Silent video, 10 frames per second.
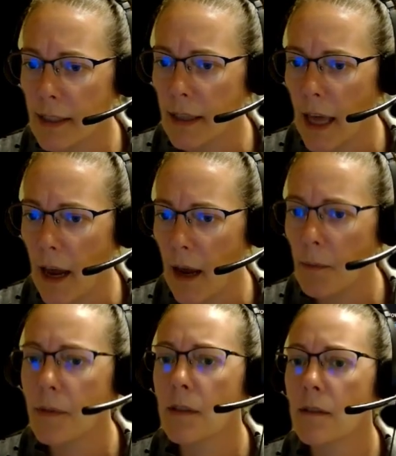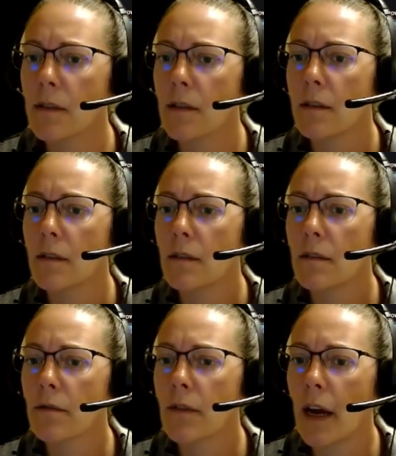listing labs,
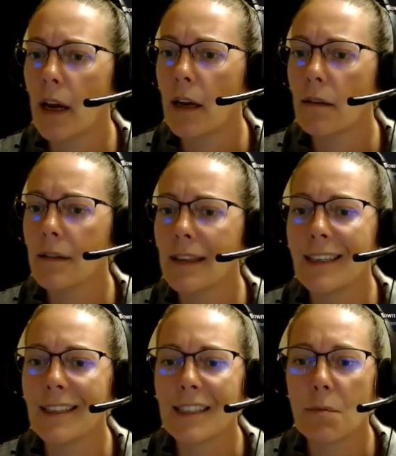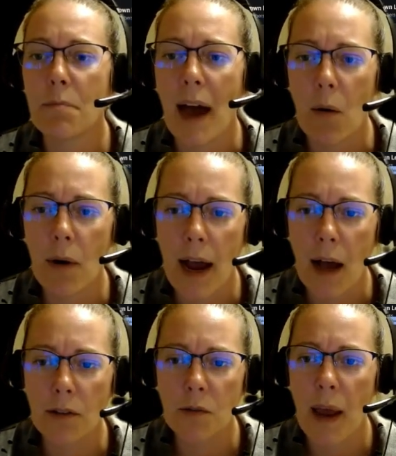right? Listing
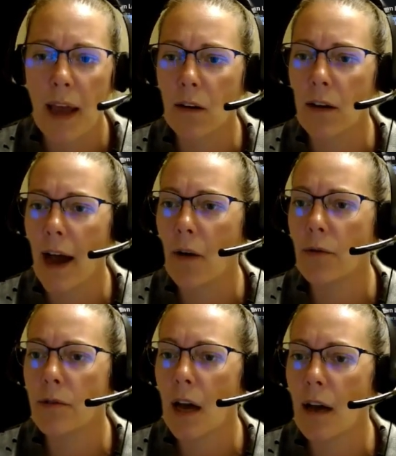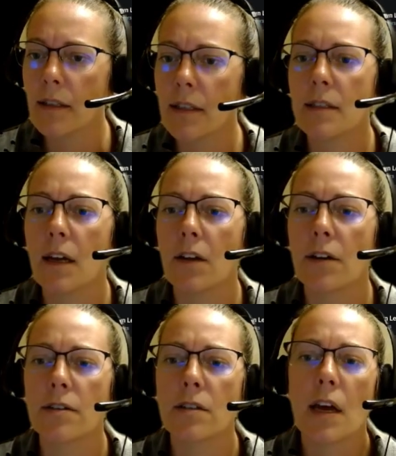powerhouse panel, how you talk to
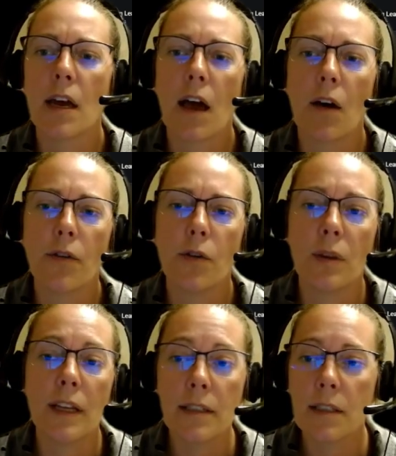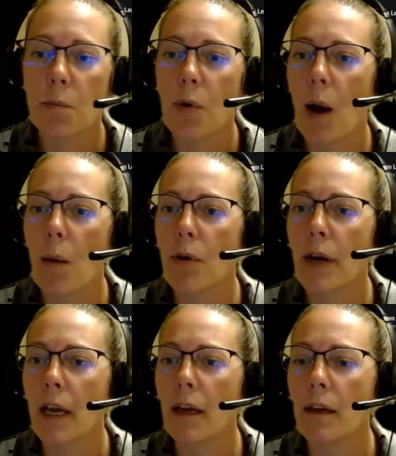sellers, how you list a
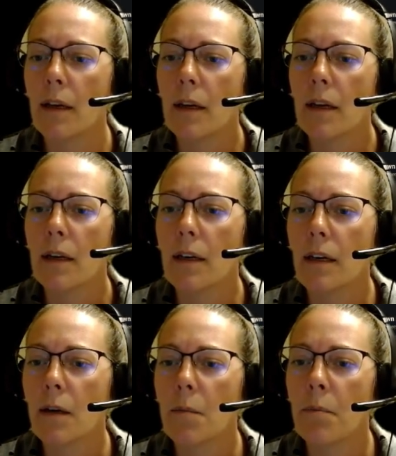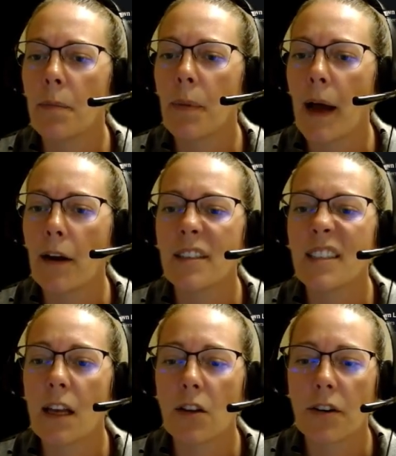property, buyer and
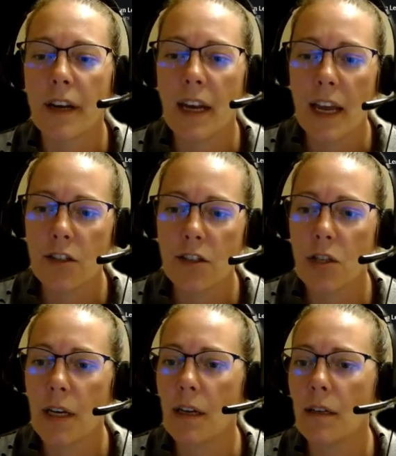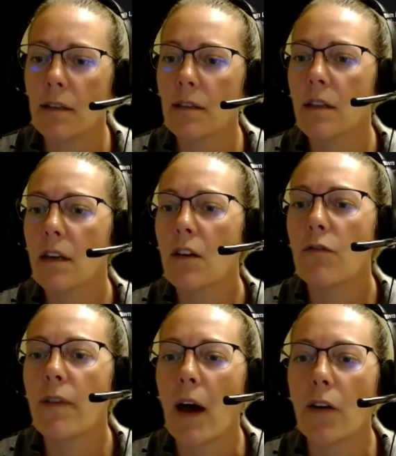seller net sheets,
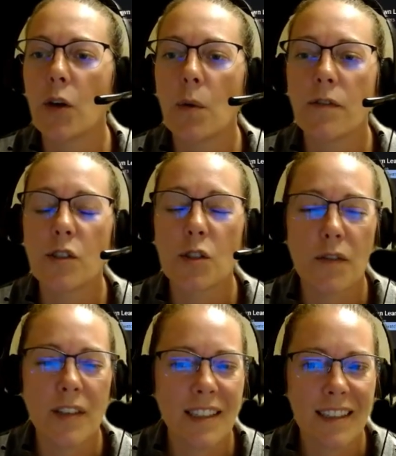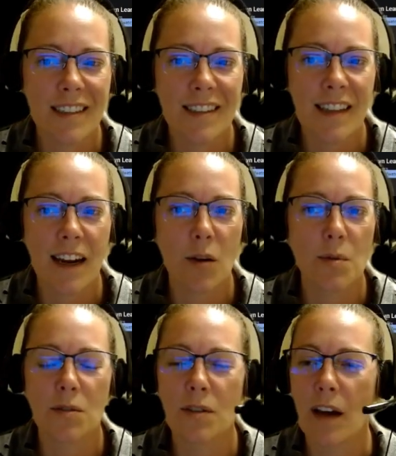value of services that
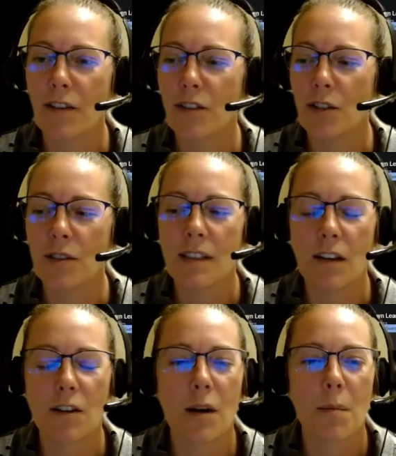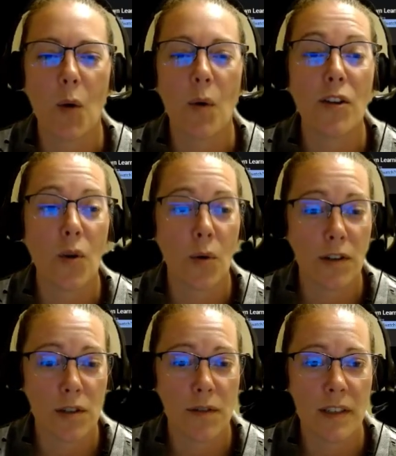helps you talk to your seller about what your
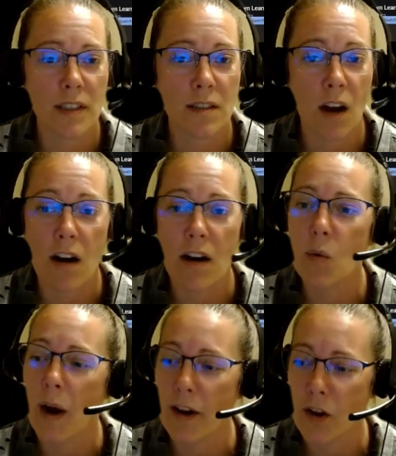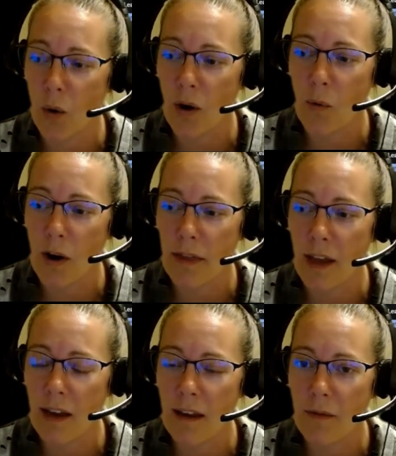services are and why you're worth
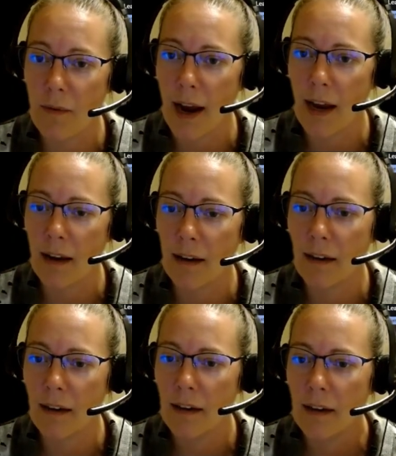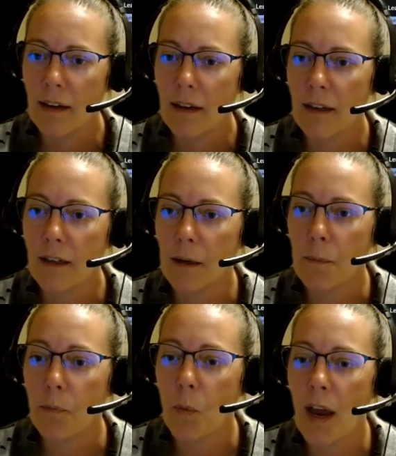it, right?
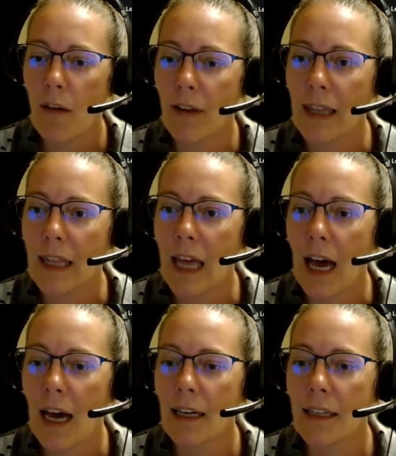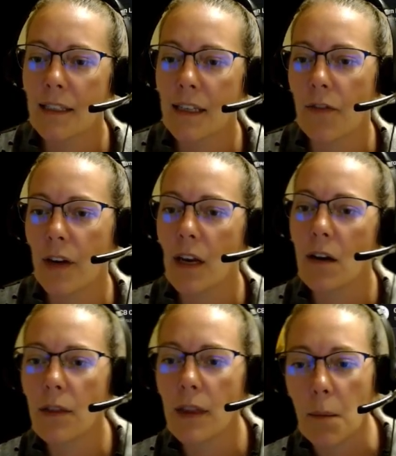We have a lot of stuff in
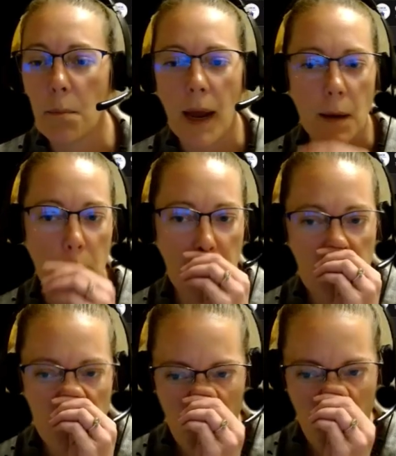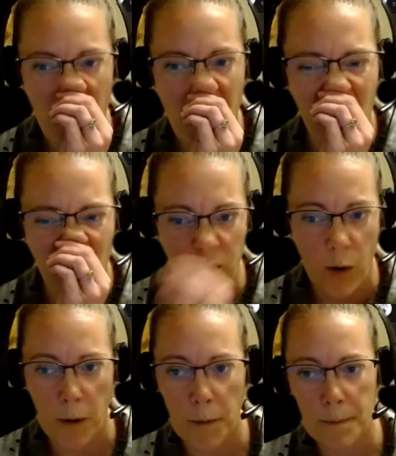here that might be more
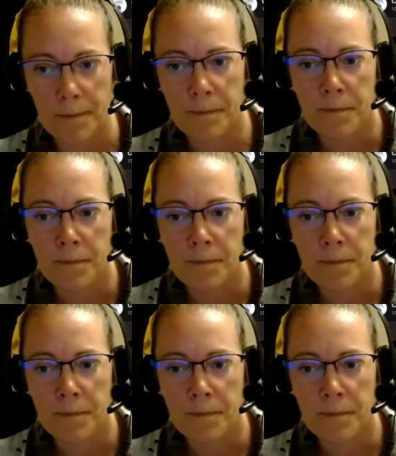helpful.